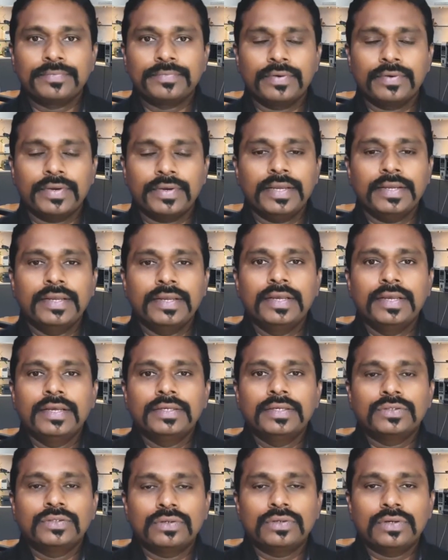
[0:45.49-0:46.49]
Okay,
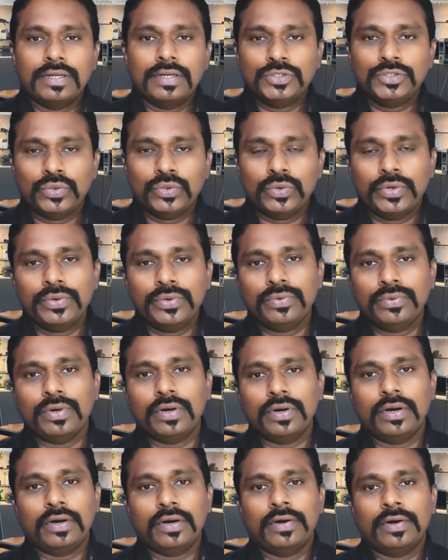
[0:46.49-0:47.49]
so I'll show you
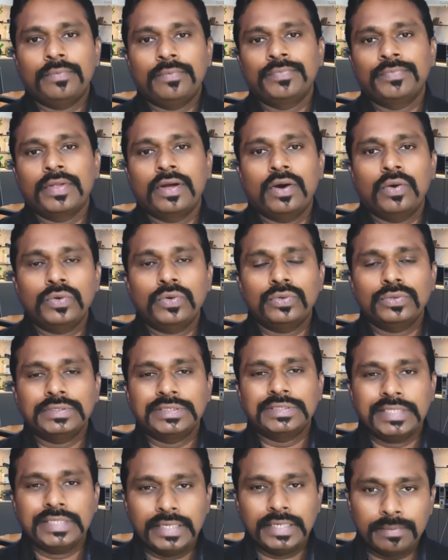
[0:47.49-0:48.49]
how to
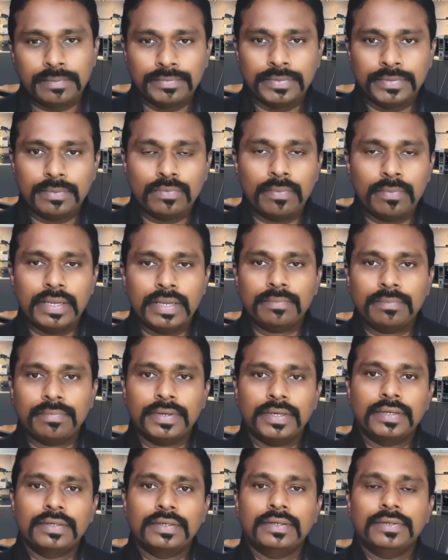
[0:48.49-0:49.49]
set up the mobile
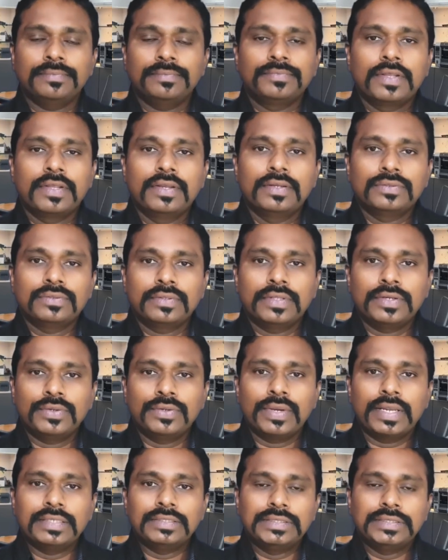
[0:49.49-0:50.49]
printer so that
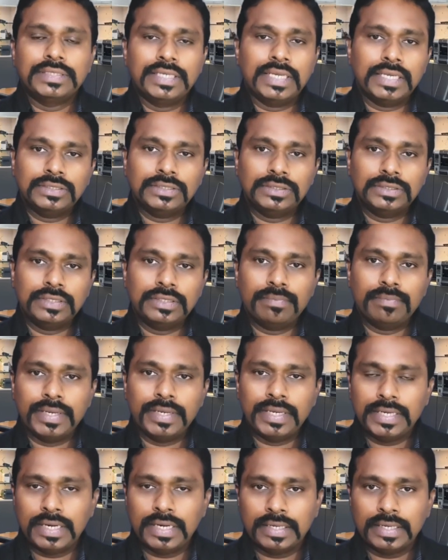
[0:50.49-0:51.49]
you can change the
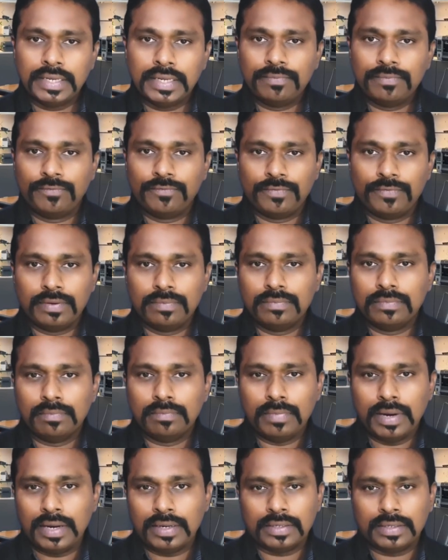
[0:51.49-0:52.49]
media type
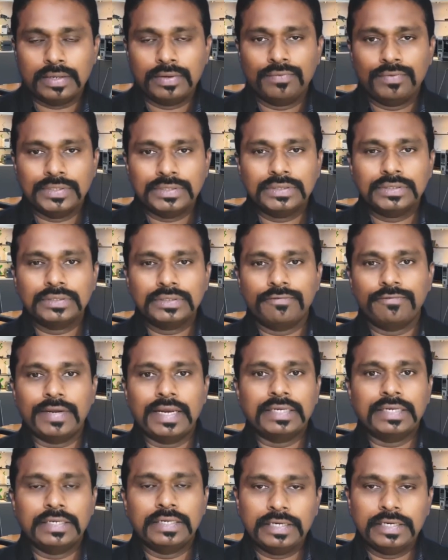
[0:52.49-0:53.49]
from mark, which is the
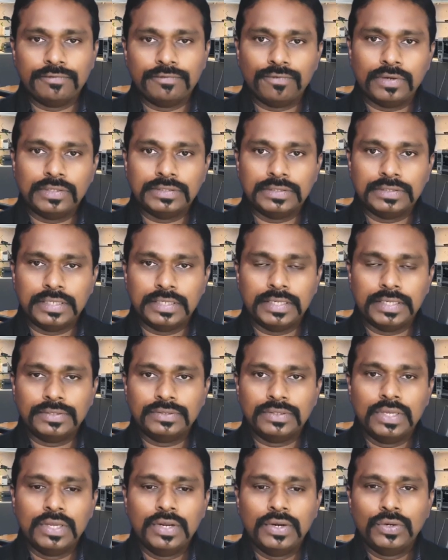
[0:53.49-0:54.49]
factory default
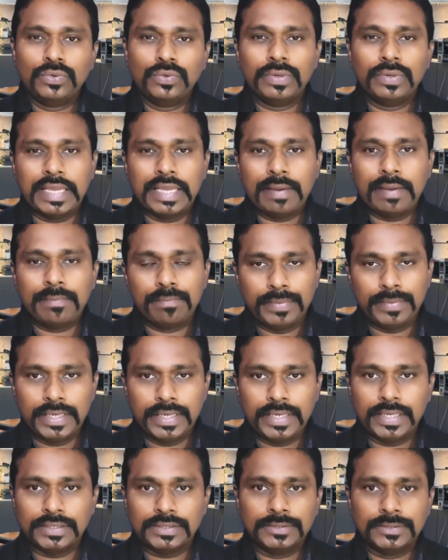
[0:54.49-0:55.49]
settings, to gap
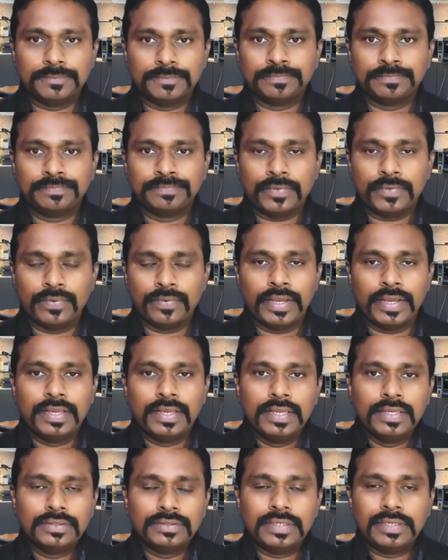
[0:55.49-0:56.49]
medias. Okay,
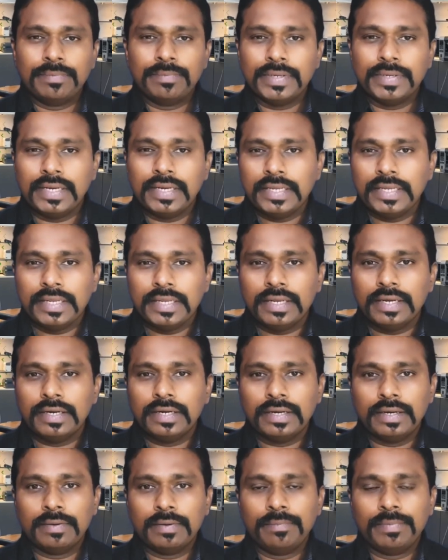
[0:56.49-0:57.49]
so typically
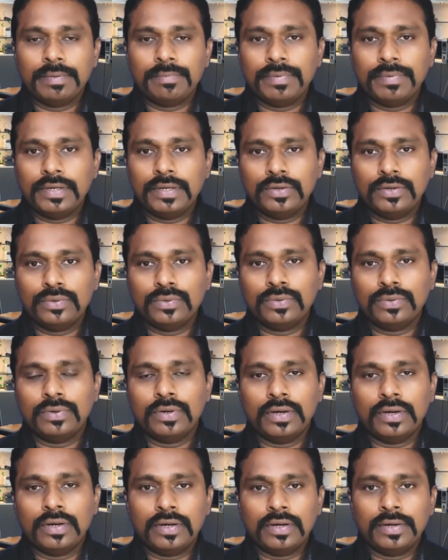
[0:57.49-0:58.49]
people
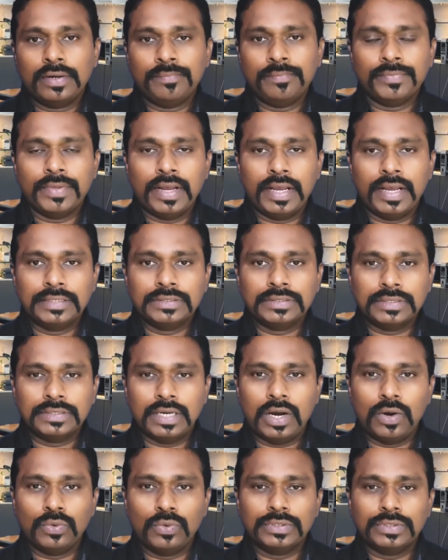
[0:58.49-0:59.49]
do ask
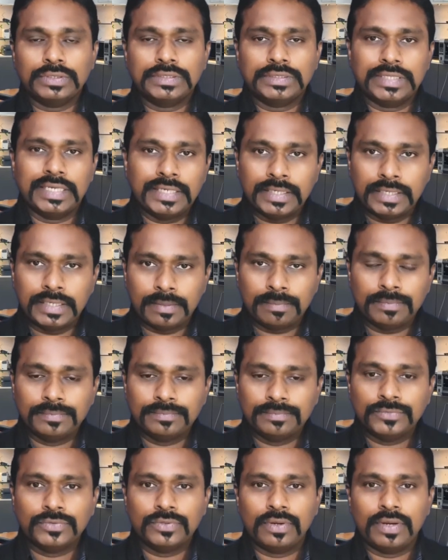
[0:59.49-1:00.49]
how to set it up.
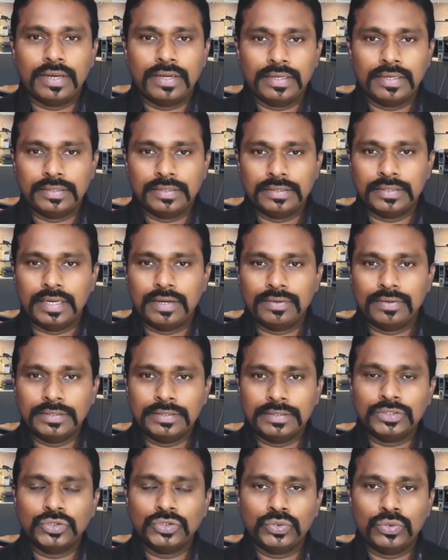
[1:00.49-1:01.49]
So I'll
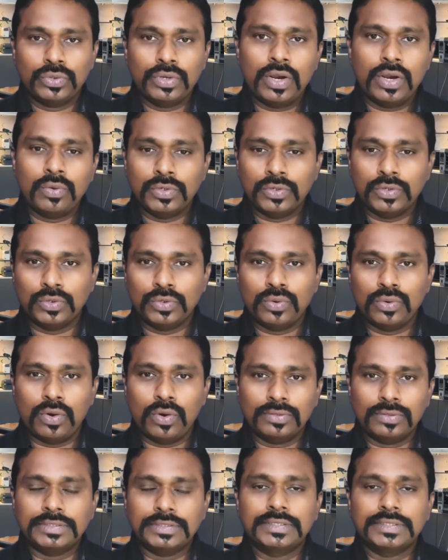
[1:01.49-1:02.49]
just show you how to do
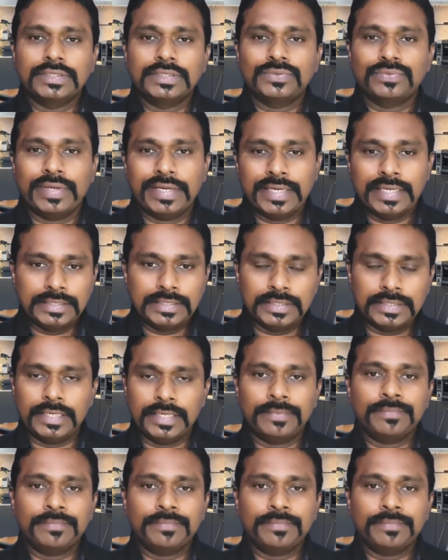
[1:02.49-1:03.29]
all these things very easily.